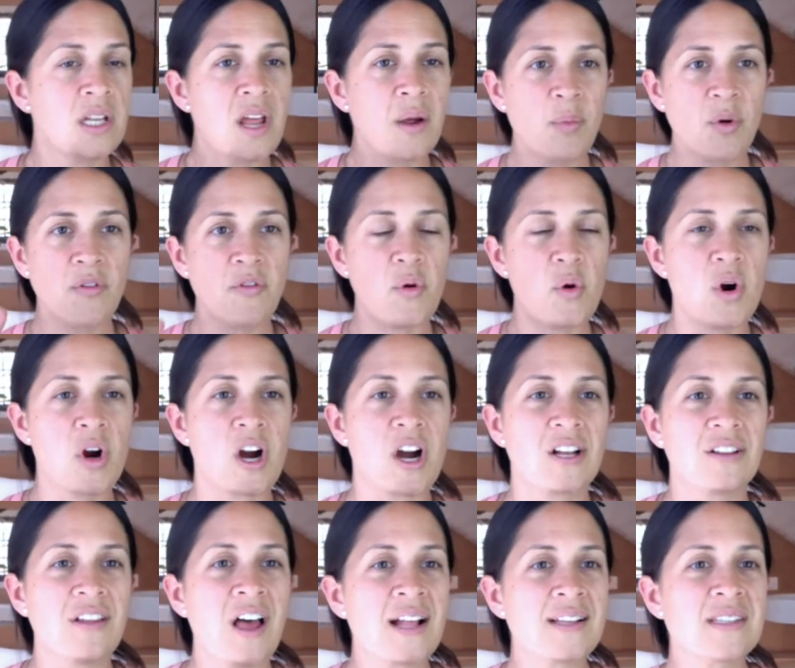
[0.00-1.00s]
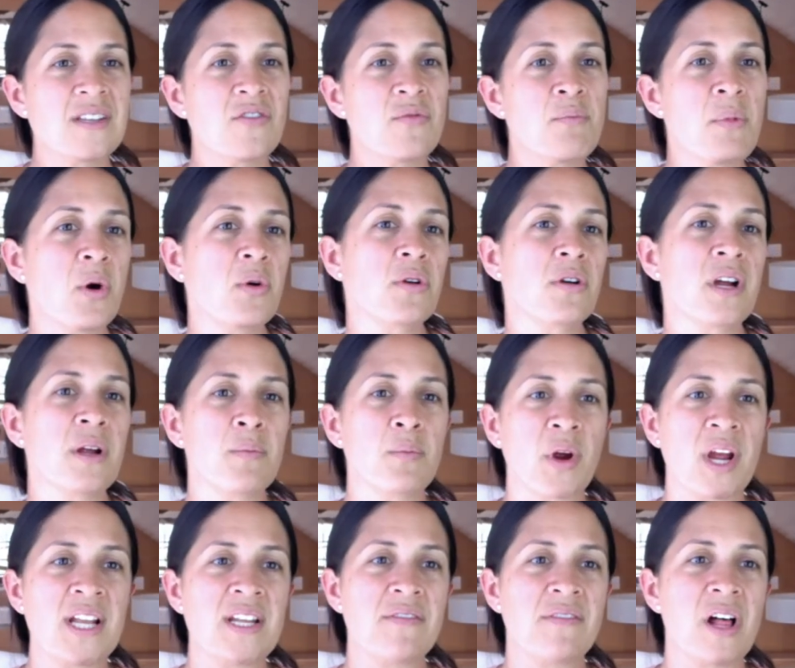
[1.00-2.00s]
Number four, lots of motor and
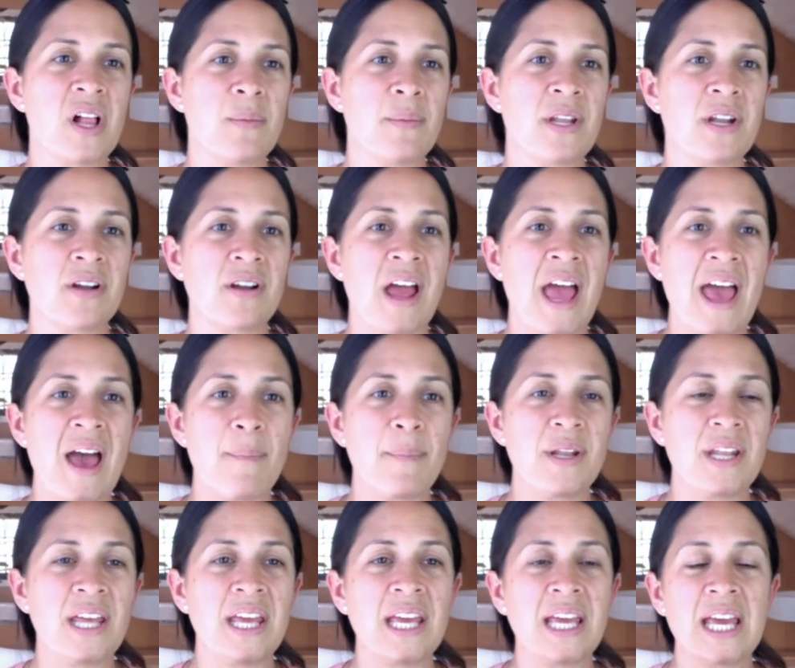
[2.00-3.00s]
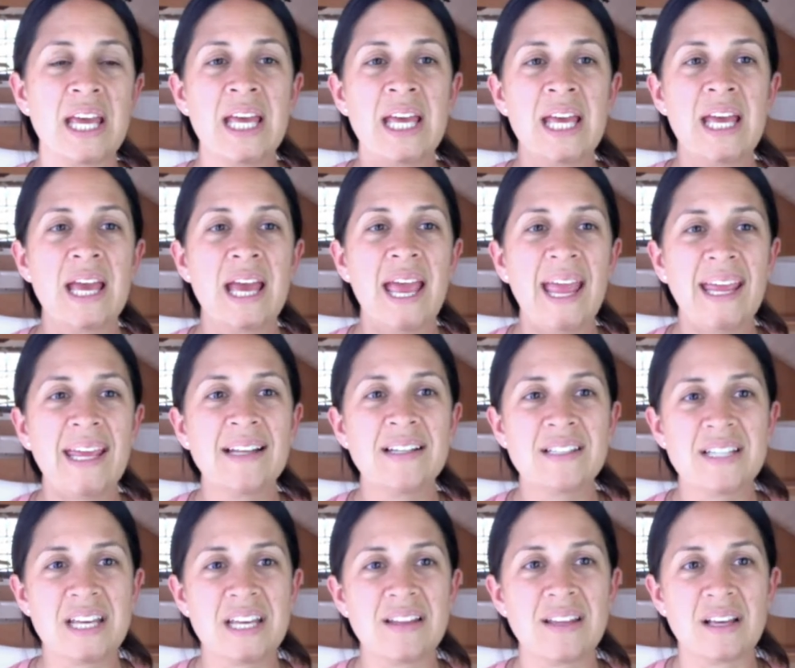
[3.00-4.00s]
brain development are happening
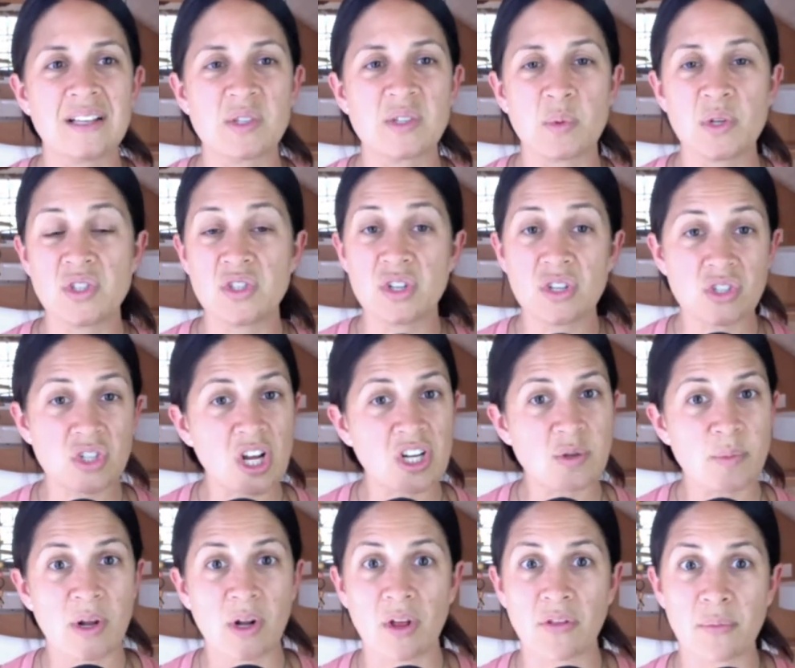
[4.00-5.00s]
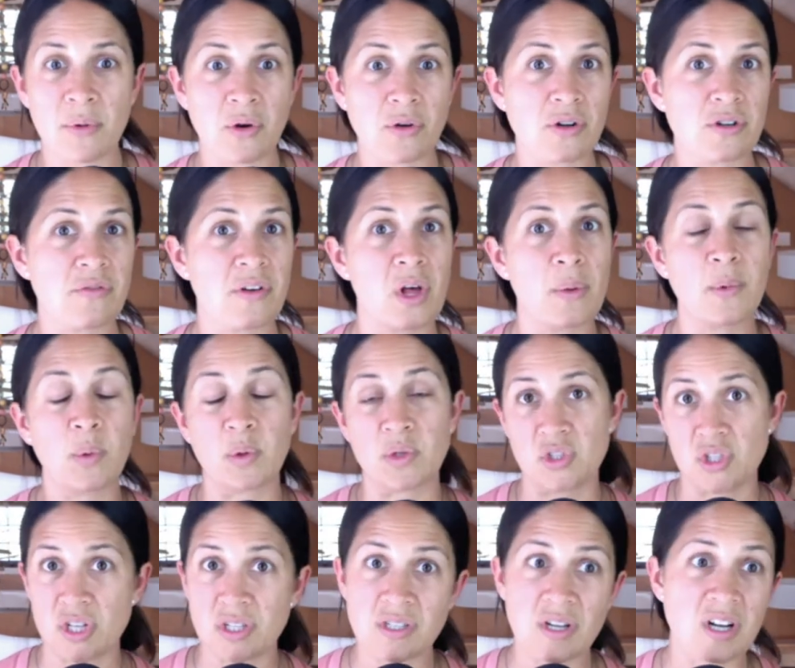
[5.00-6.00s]
and teething. So, we just talked about all the motor development, we
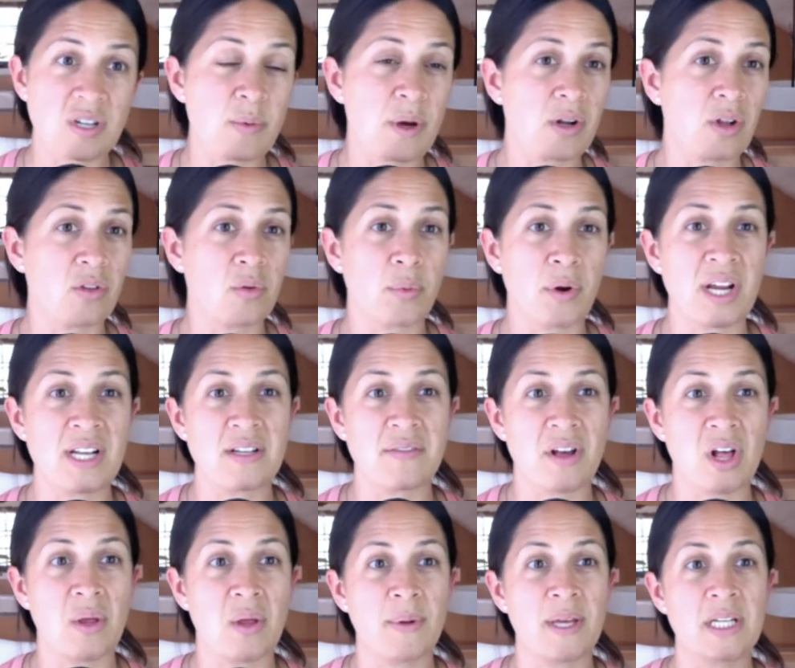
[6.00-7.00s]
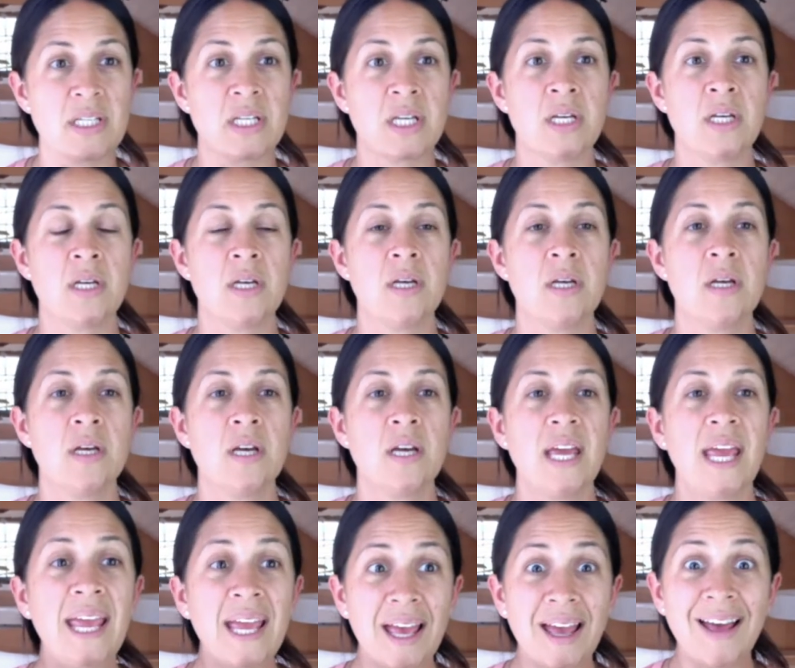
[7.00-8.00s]
just talked about all the brain development.
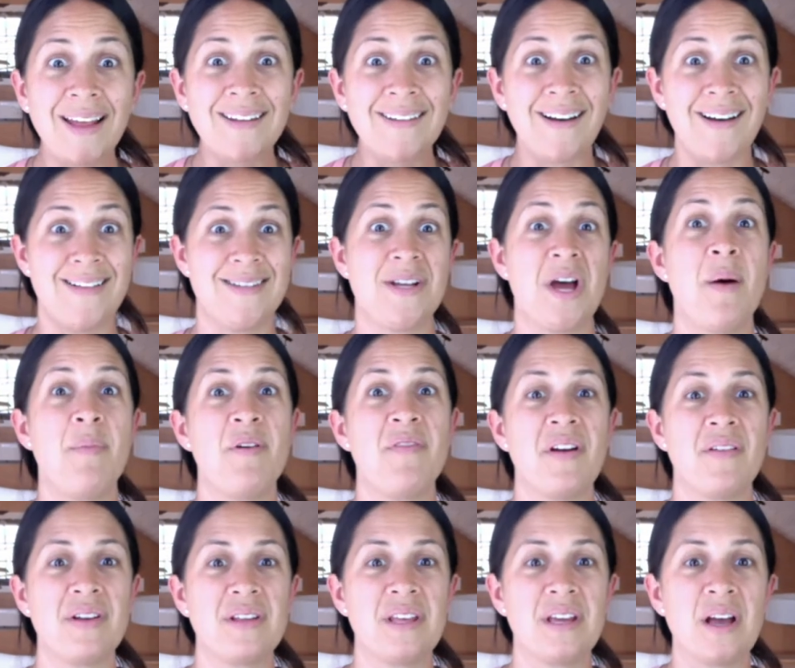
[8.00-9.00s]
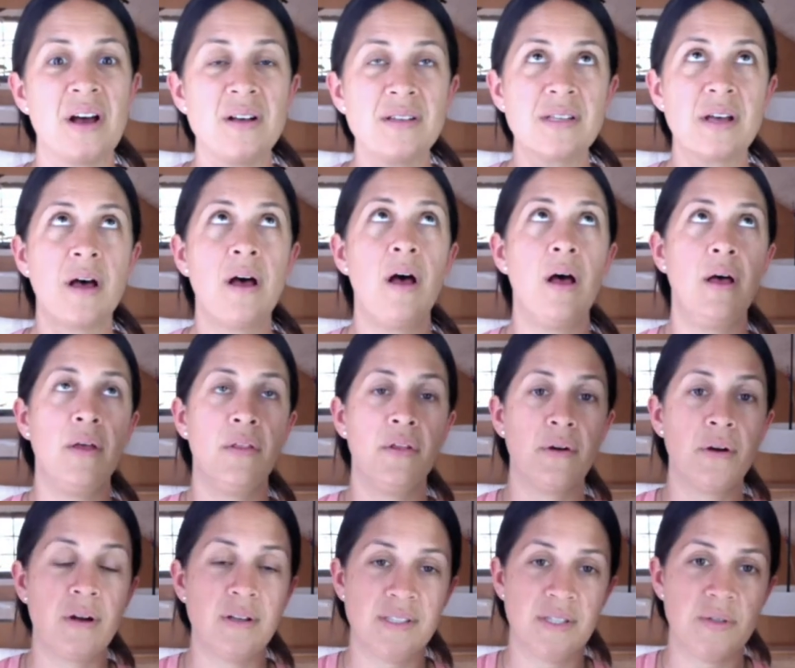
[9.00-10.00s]
And on top of everything else, oh,
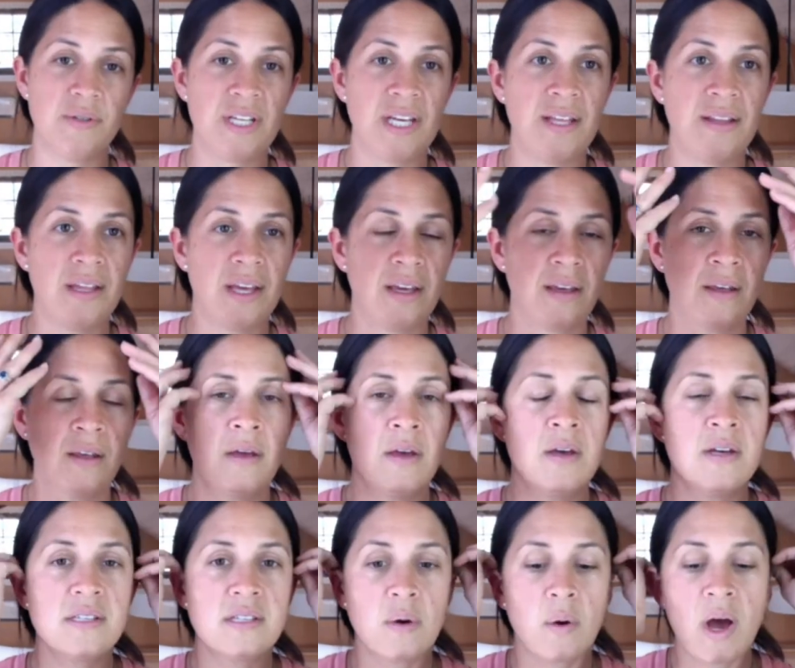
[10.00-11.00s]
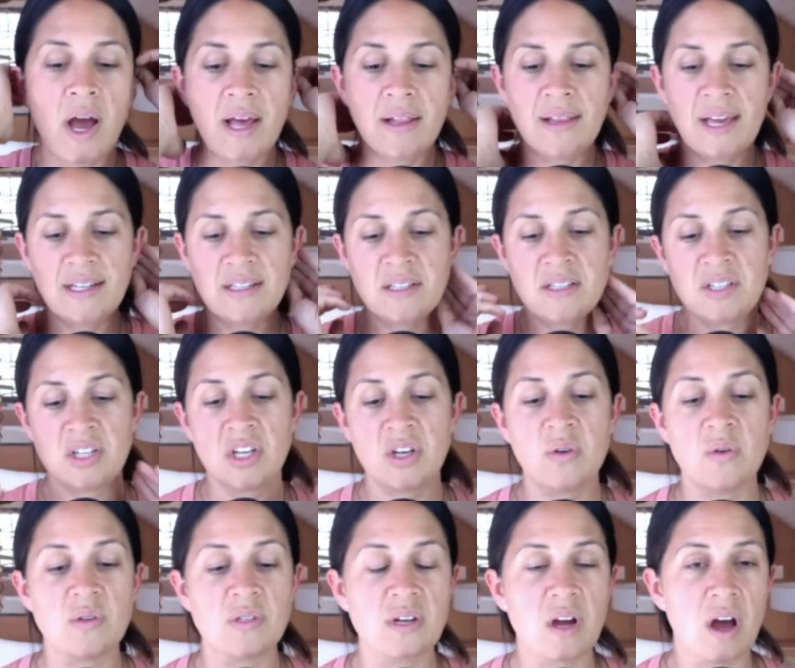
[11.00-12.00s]
they're also teething. So I liked to
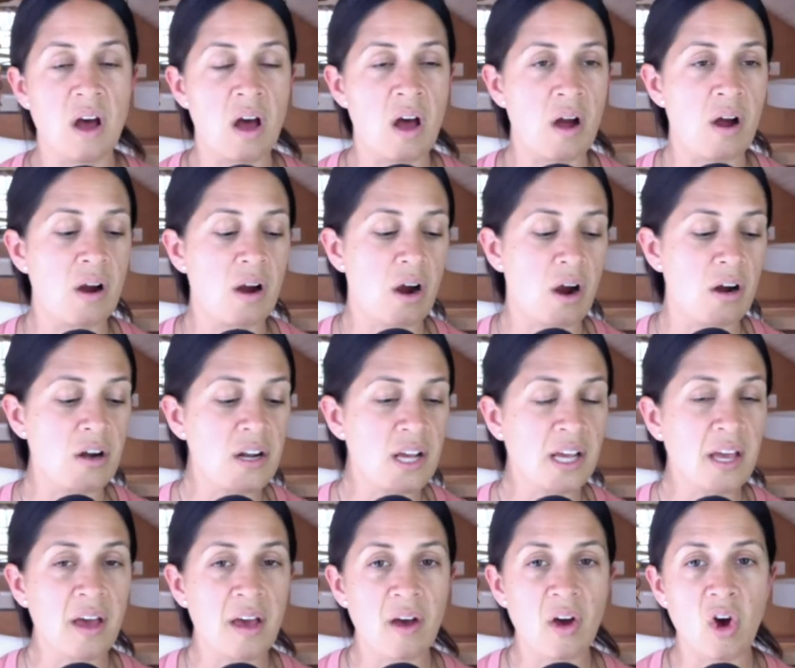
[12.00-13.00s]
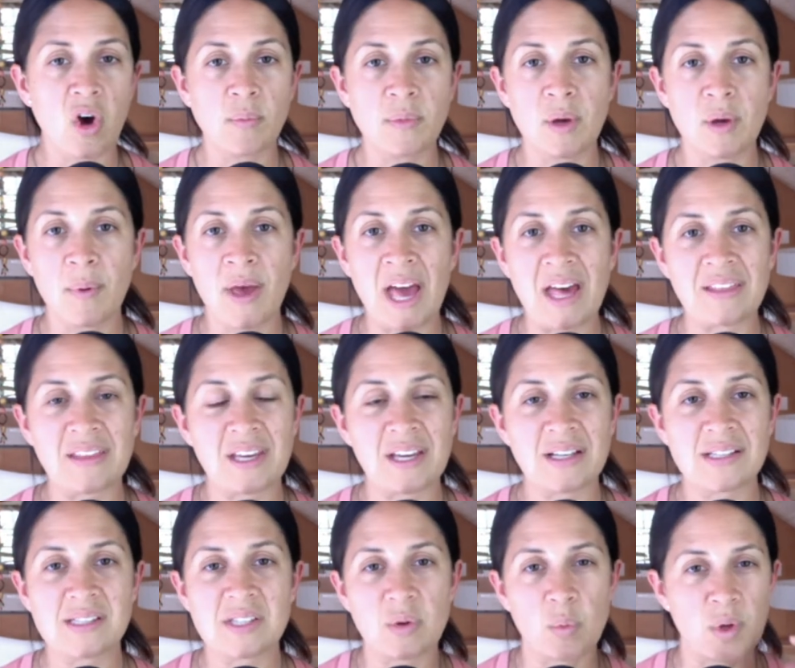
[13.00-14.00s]
use uh, arnica,
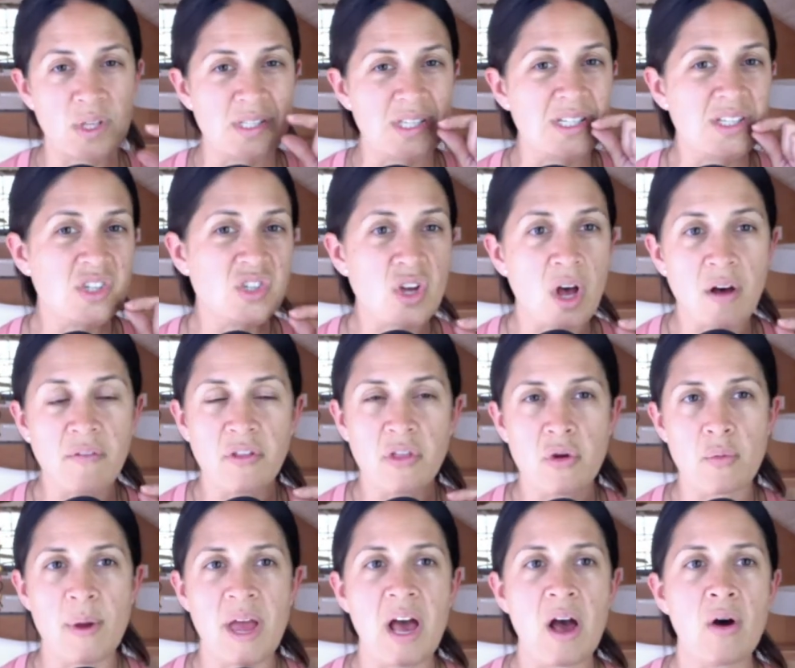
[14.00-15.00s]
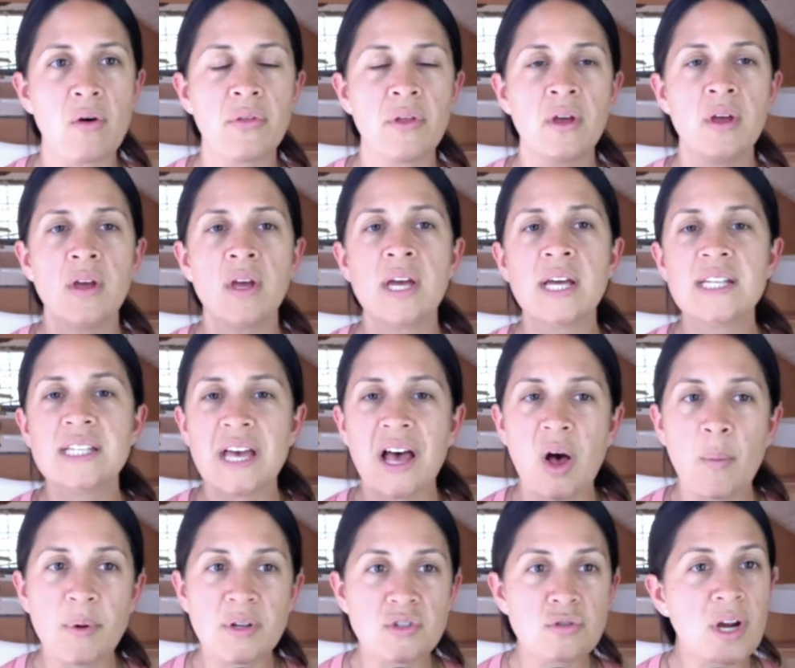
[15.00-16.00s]
homeopathics, the ones that dissolve in their mouth, to
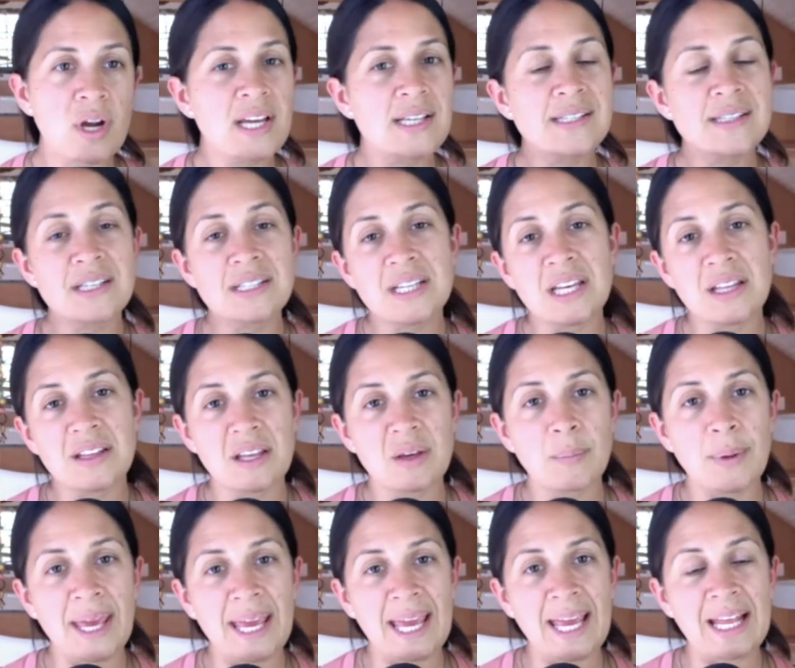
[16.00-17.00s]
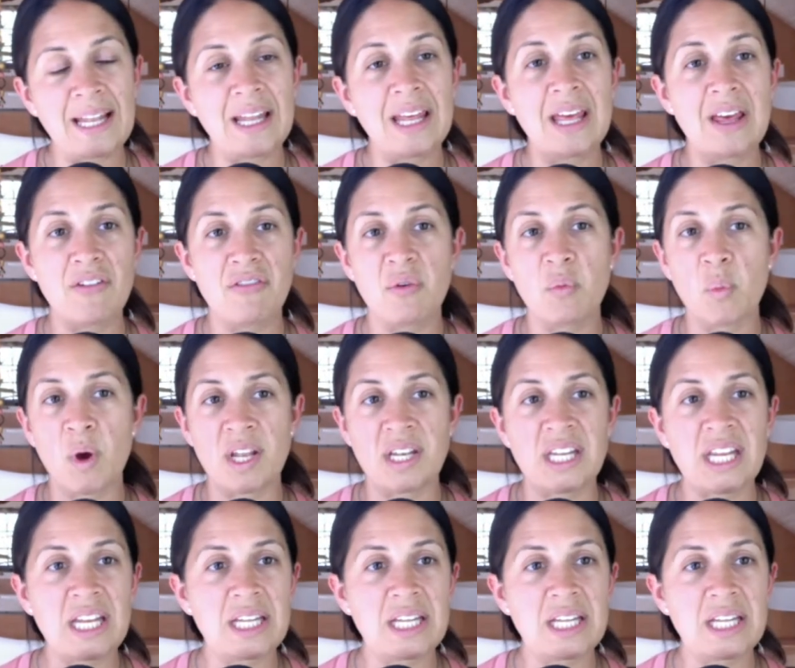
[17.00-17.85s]
help address the teething pain if and when